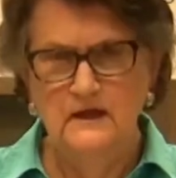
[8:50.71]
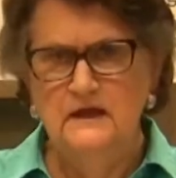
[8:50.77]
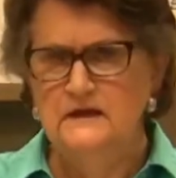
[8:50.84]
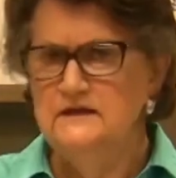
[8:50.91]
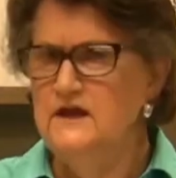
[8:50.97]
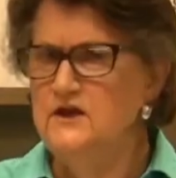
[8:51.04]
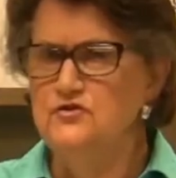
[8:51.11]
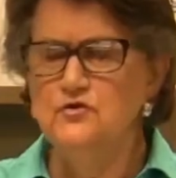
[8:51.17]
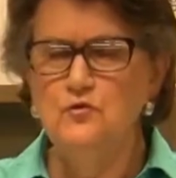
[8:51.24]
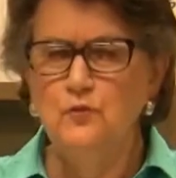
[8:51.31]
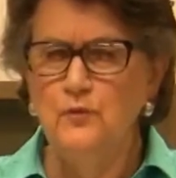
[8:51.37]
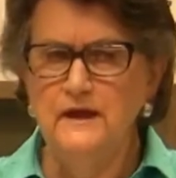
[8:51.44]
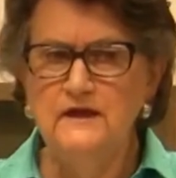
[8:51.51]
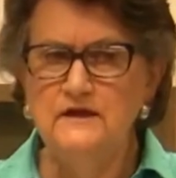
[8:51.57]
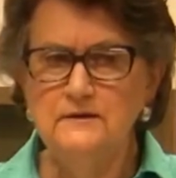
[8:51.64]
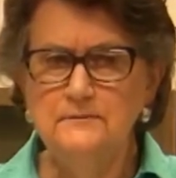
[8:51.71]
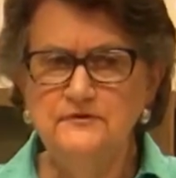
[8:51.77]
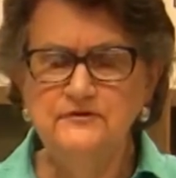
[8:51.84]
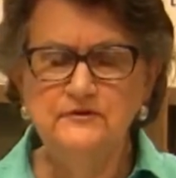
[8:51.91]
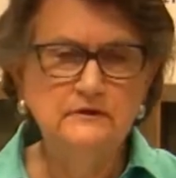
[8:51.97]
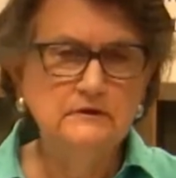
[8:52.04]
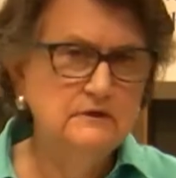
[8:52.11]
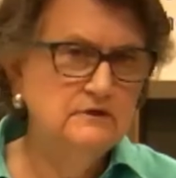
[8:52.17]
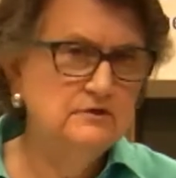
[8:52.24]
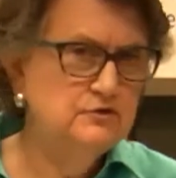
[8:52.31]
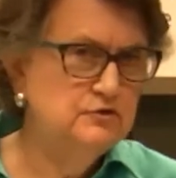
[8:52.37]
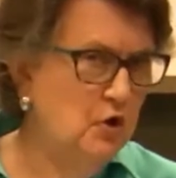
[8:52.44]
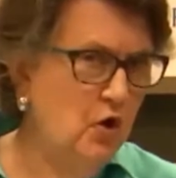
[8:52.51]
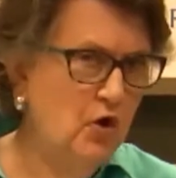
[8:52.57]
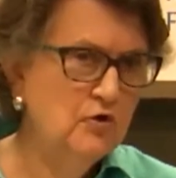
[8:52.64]
Neither Williamson
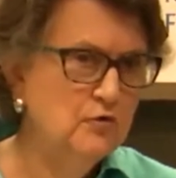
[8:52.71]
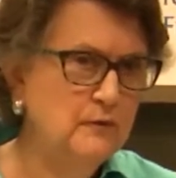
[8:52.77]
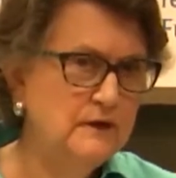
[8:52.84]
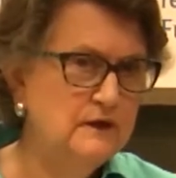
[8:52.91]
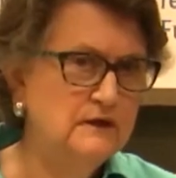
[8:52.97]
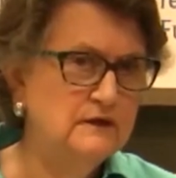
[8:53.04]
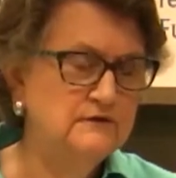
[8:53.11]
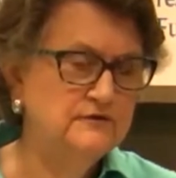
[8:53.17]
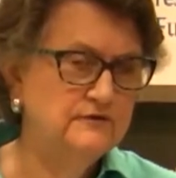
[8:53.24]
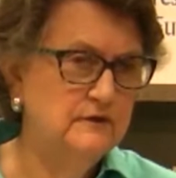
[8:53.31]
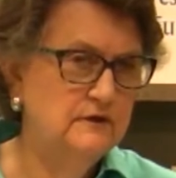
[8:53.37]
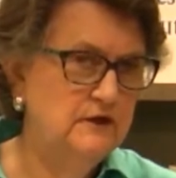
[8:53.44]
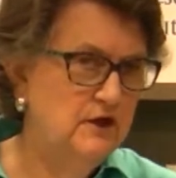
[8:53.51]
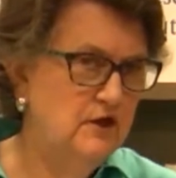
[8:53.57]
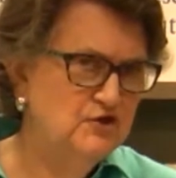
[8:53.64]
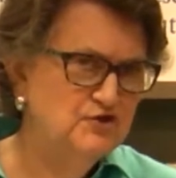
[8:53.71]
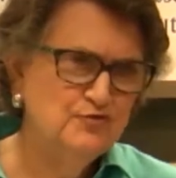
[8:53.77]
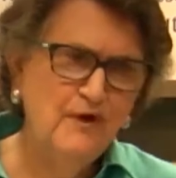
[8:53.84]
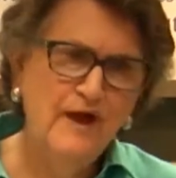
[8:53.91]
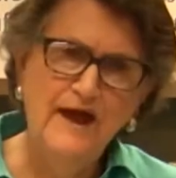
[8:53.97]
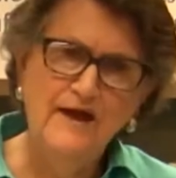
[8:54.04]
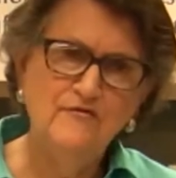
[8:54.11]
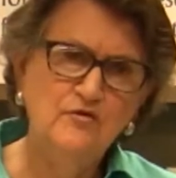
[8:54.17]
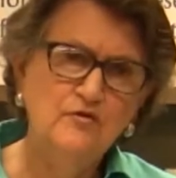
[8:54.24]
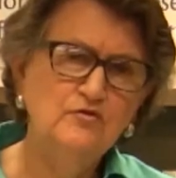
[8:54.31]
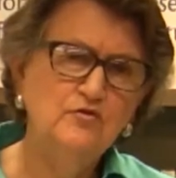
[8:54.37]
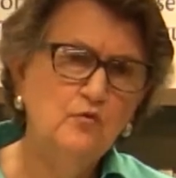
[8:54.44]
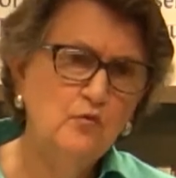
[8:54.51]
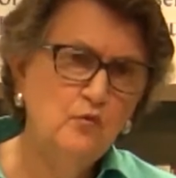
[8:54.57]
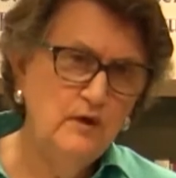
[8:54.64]
nor Riggs traveled
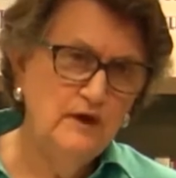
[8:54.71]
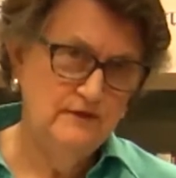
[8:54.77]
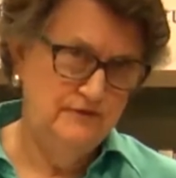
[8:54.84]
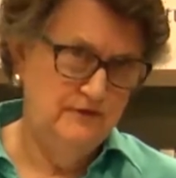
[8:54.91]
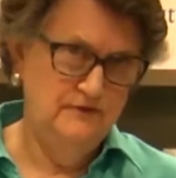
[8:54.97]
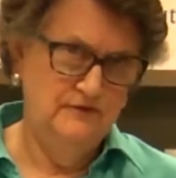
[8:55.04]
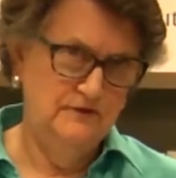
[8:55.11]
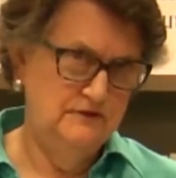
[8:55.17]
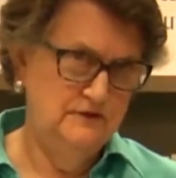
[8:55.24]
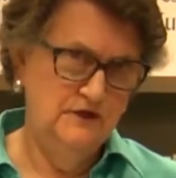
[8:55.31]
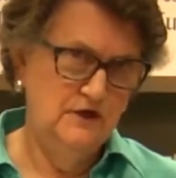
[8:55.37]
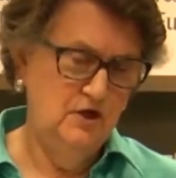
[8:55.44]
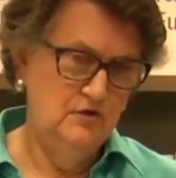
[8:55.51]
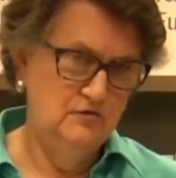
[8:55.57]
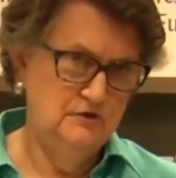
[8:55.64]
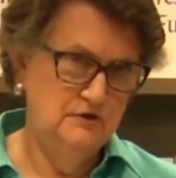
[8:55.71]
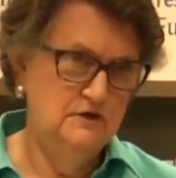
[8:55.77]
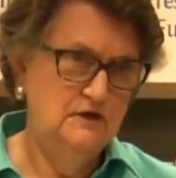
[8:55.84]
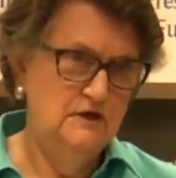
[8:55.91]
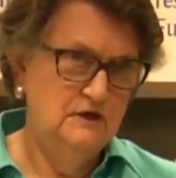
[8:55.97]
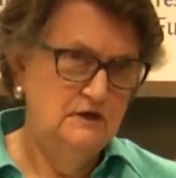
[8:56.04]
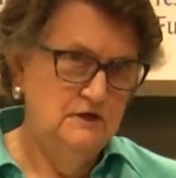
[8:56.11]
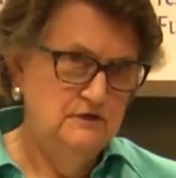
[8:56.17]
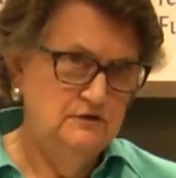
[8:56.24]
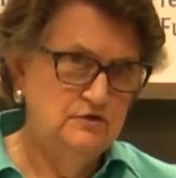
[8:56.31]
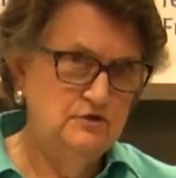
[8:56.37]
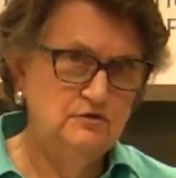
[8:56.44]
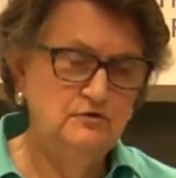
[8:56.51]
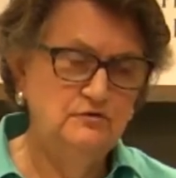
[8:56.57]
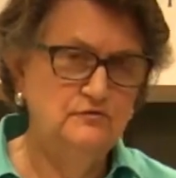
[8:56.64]
with the Dakota
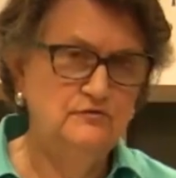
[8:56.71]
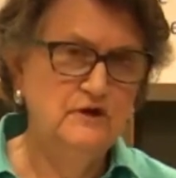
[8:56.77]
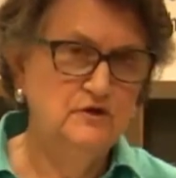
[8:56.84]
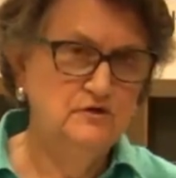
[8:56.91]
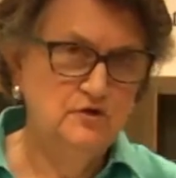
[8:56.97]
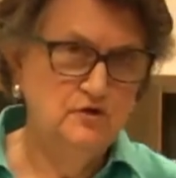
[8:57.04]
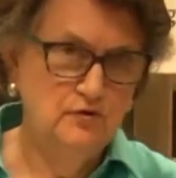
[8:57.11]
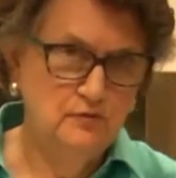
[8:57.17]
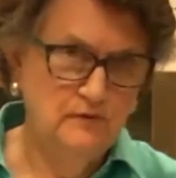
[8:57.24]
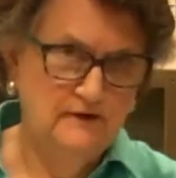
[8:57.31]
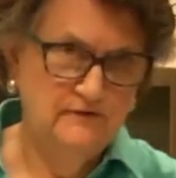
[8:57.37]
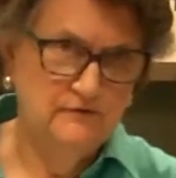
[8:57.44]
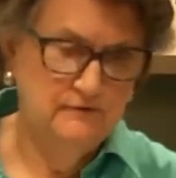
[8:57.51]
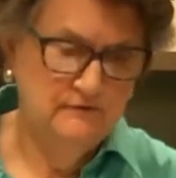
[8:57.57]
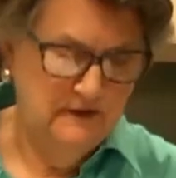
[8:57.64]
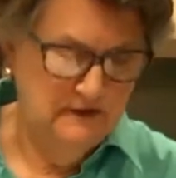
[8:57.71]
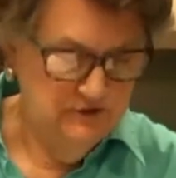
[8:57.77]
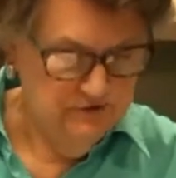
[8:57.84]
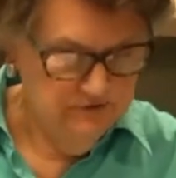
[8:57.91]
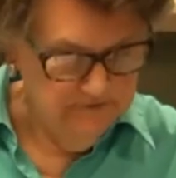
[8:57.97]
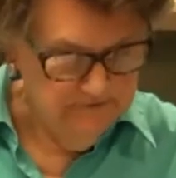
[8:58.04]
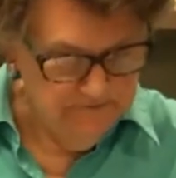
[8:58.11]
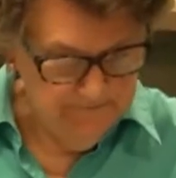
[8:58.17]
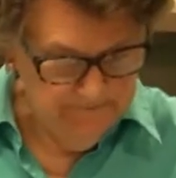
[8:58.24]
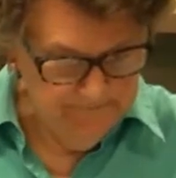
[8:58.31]
to their new reservations.